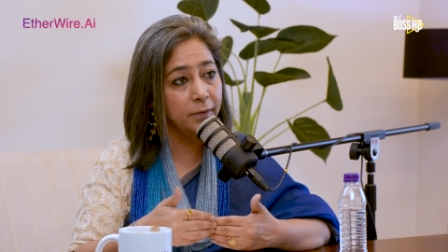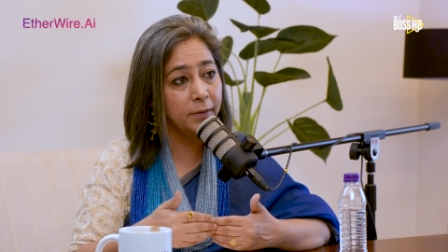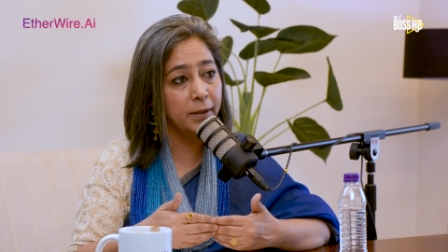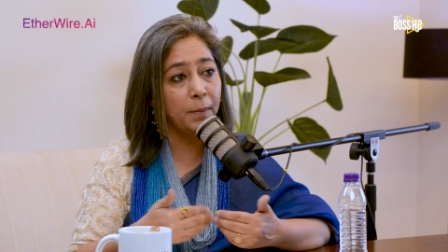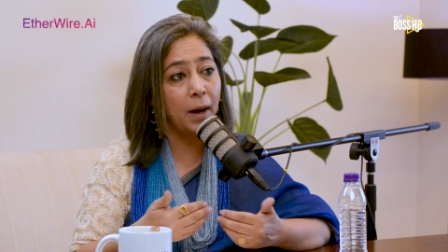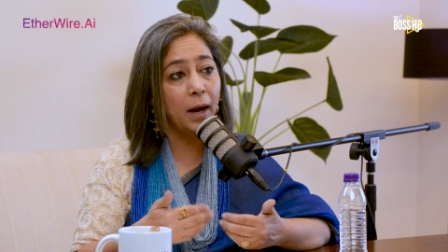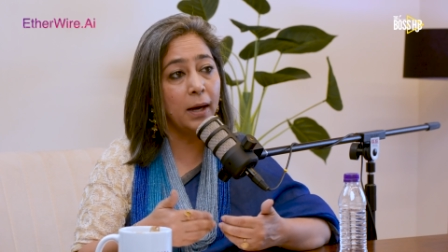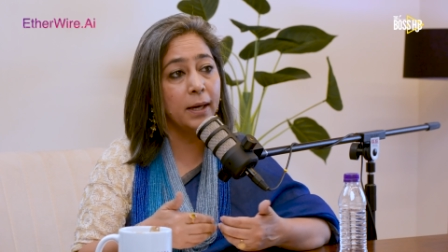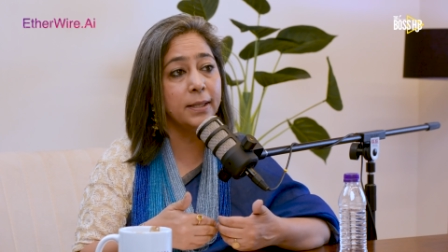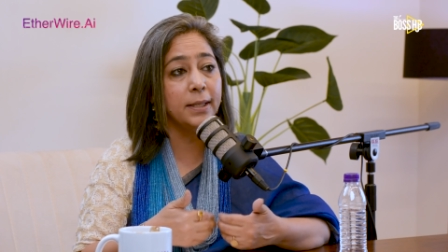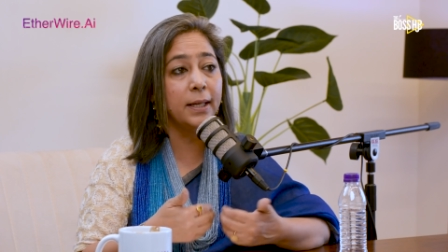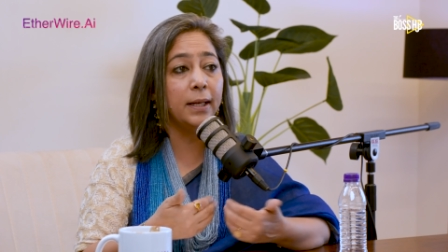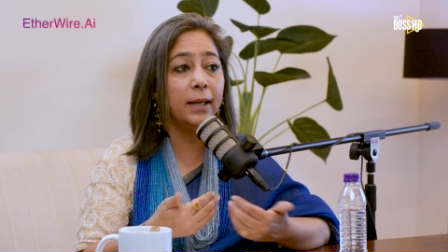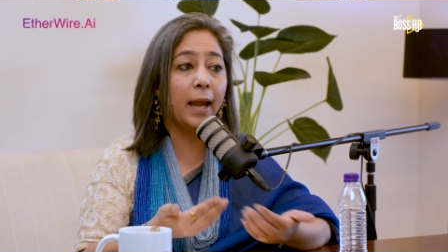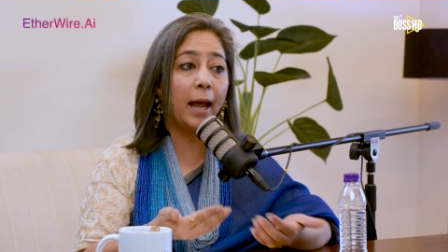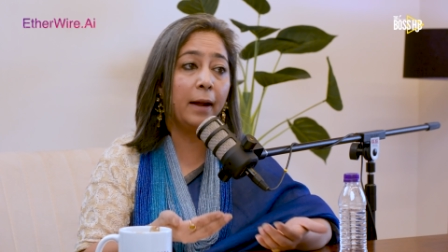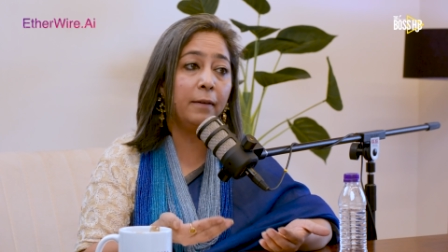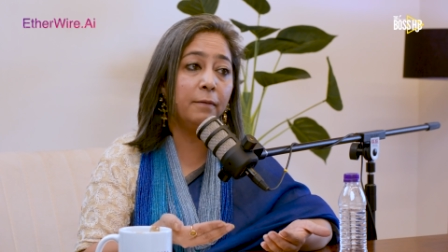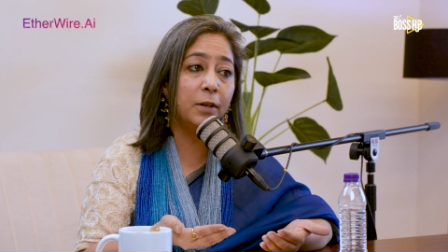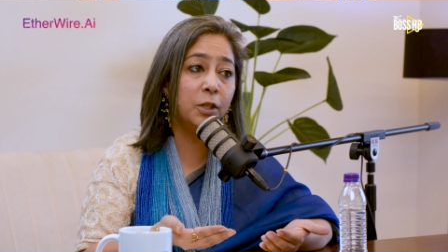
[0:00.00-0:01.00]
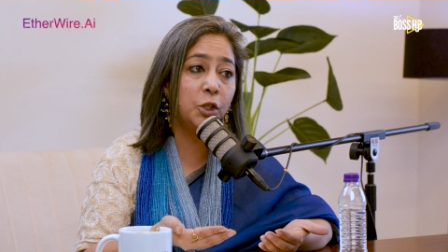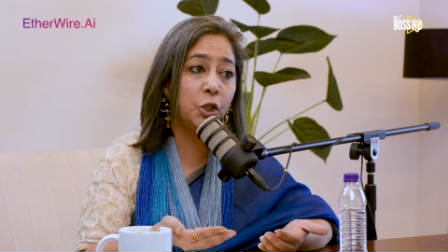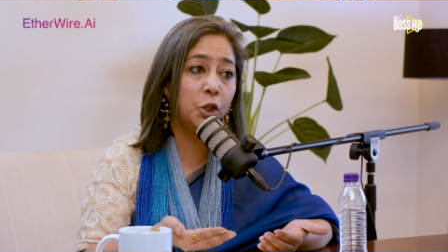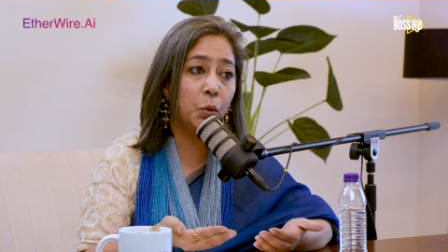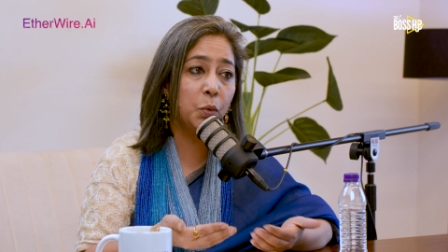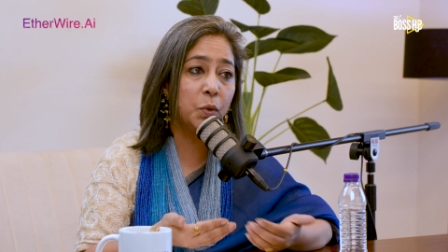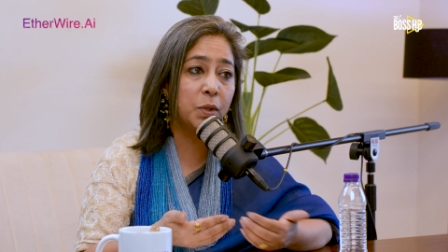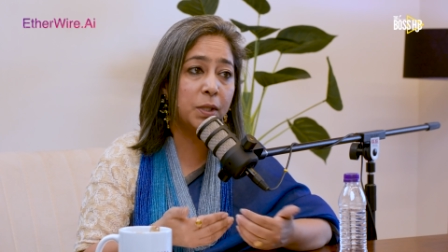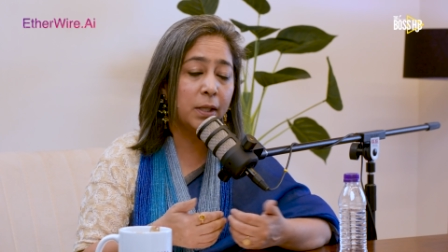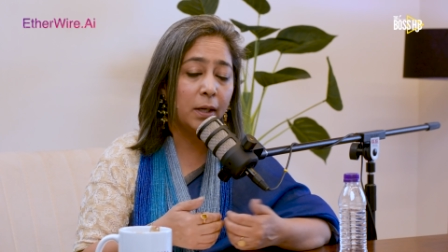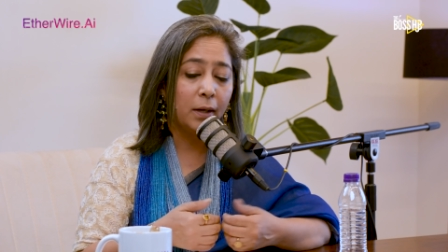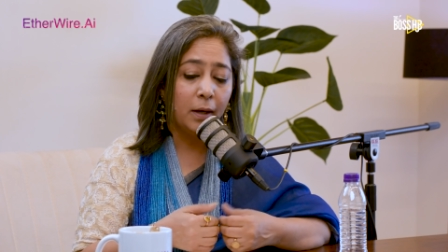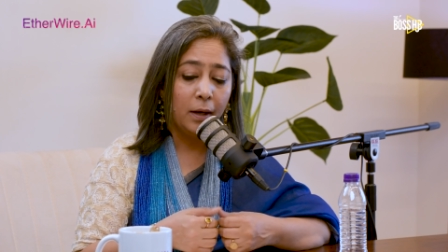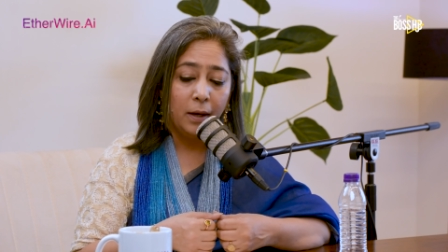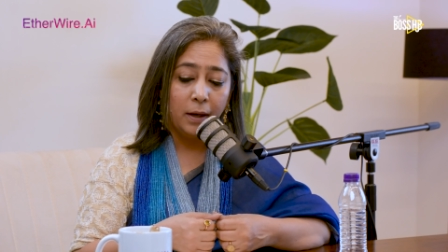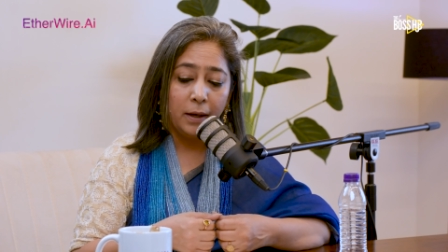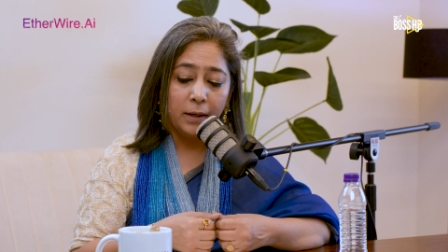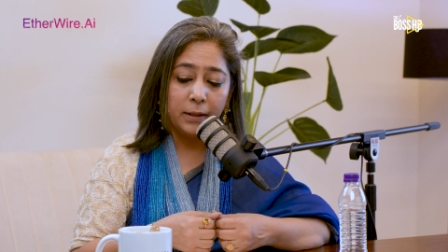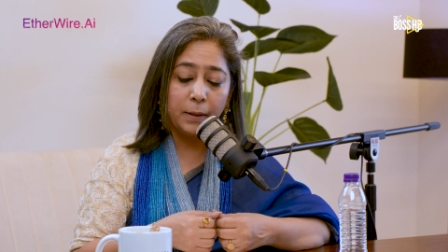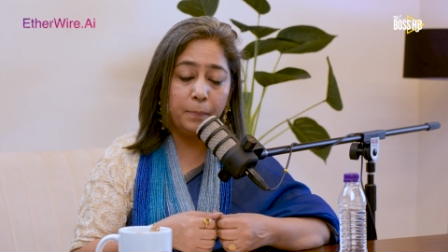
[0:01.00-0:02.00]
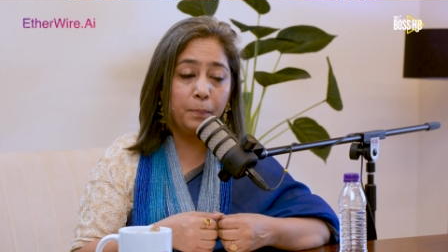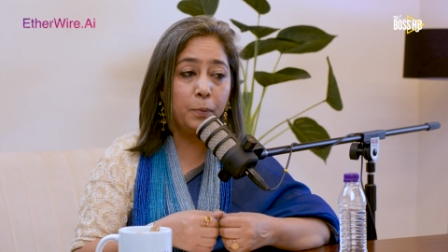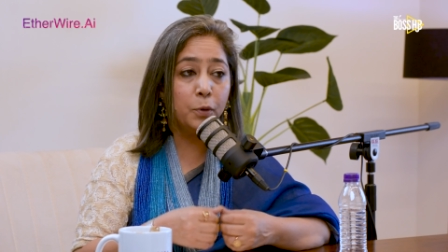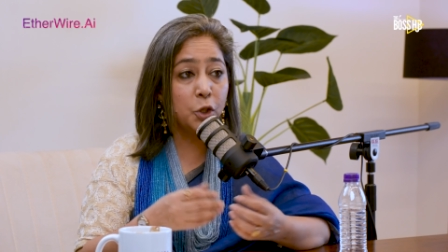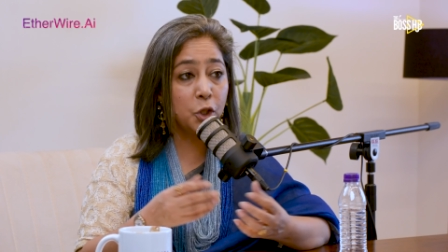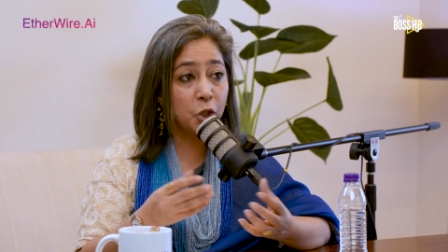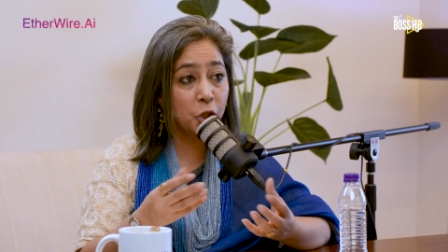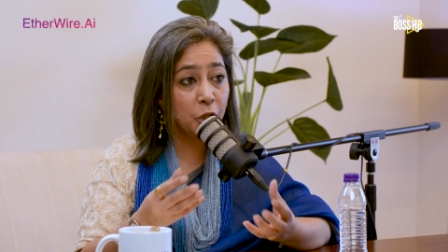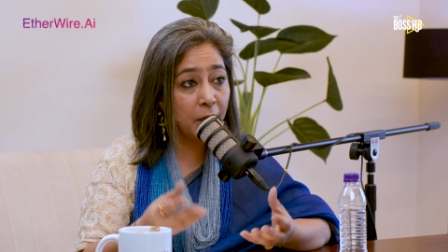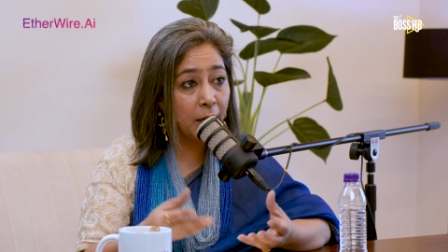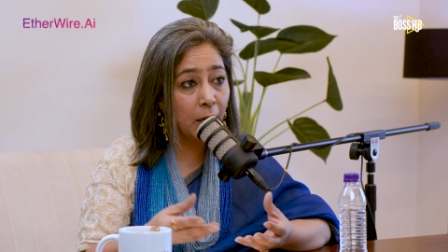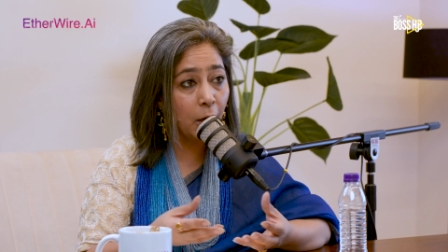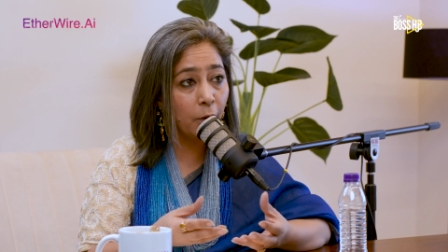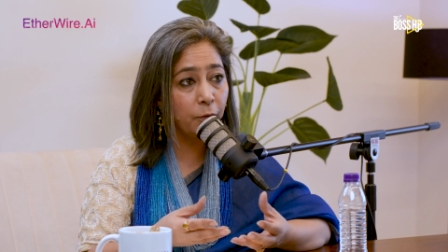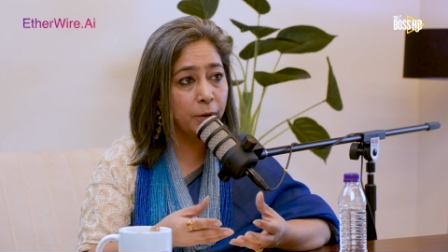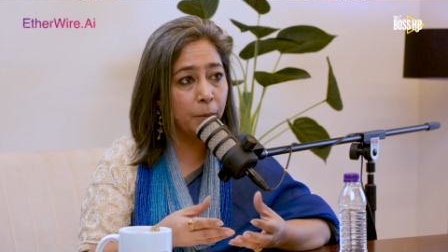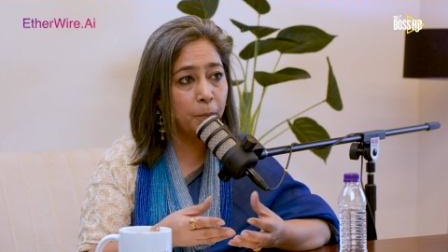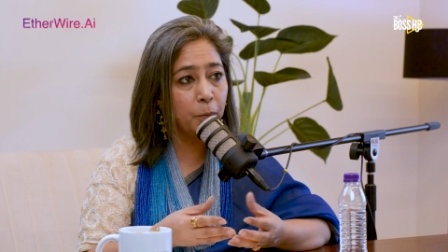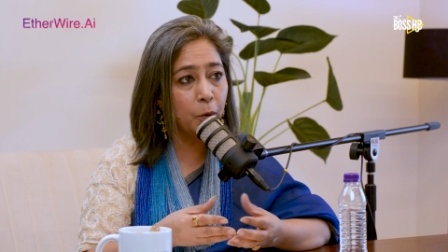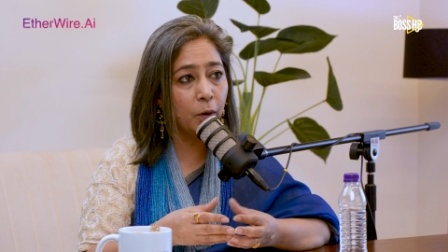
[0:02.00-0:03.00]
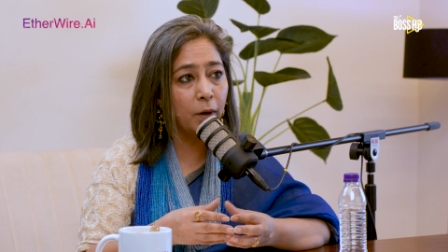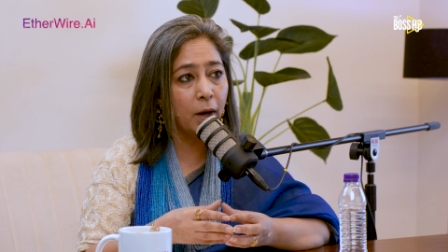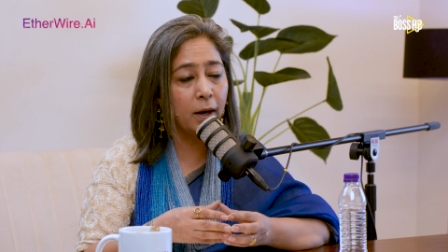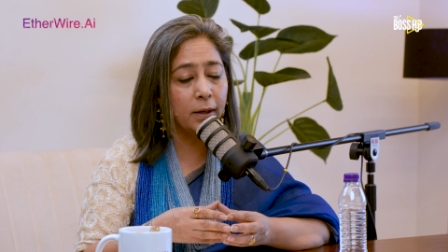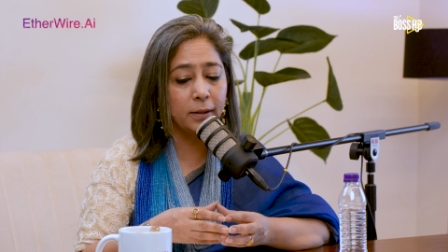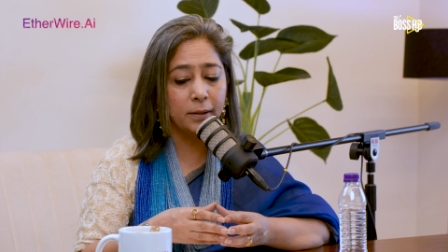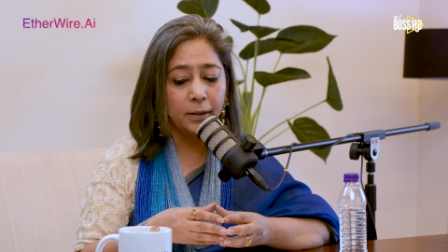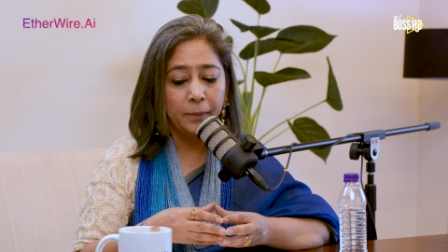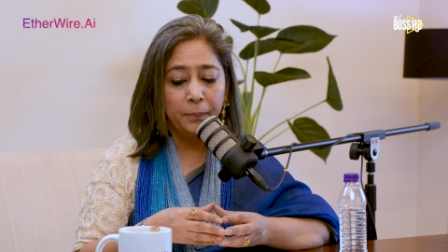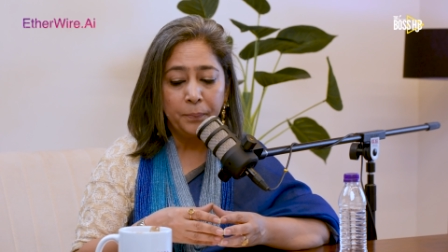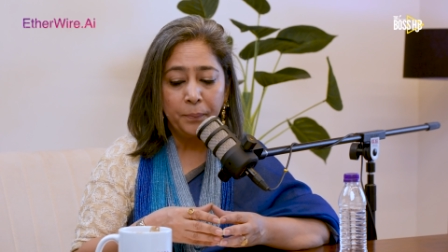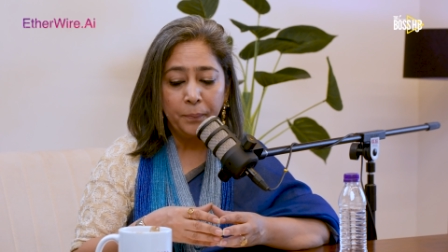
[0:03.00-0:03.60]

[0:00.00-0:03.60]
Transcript: the marketing language used, the positioning of the product,